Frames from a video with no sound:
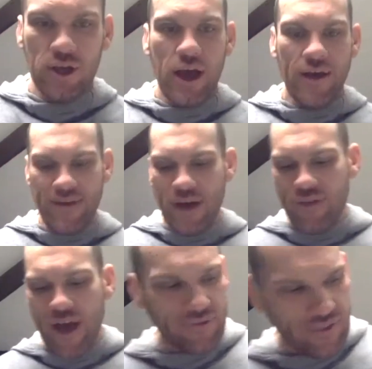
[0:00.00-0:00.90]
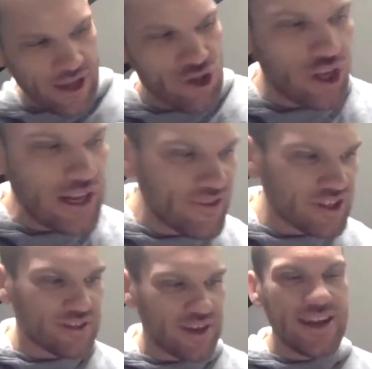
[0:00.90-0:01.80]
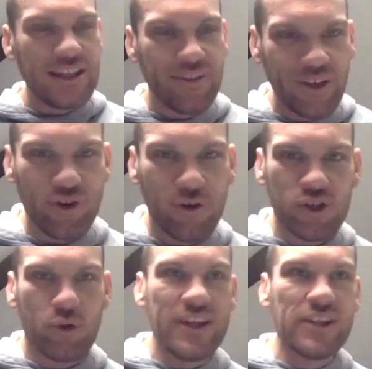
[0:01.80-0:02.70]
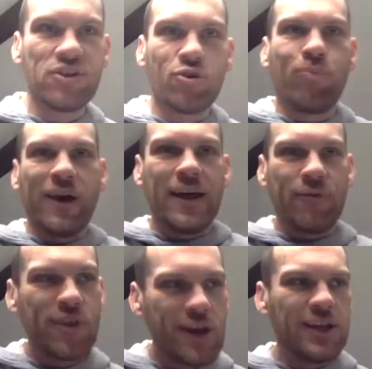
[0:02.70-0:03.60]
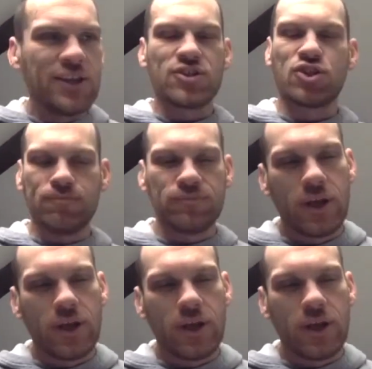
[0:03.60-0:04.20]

And and you could either say an individual, an individual player that really just